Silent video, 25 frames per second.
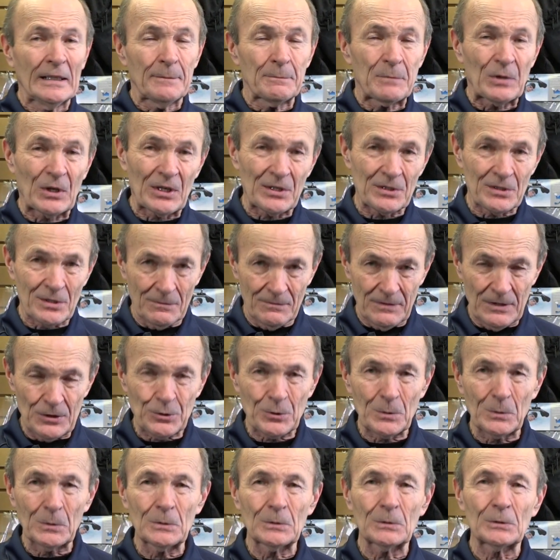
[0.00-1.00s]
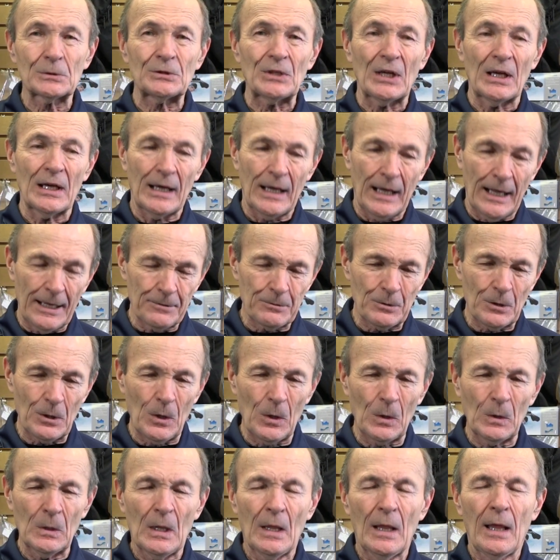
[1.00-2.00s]
because of visual and
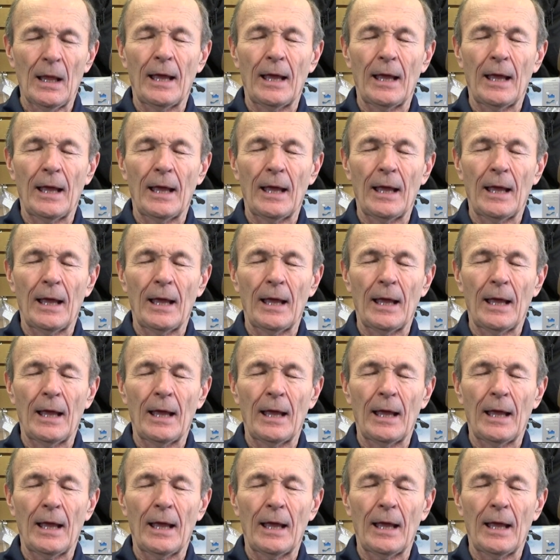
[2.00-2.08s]
hydro,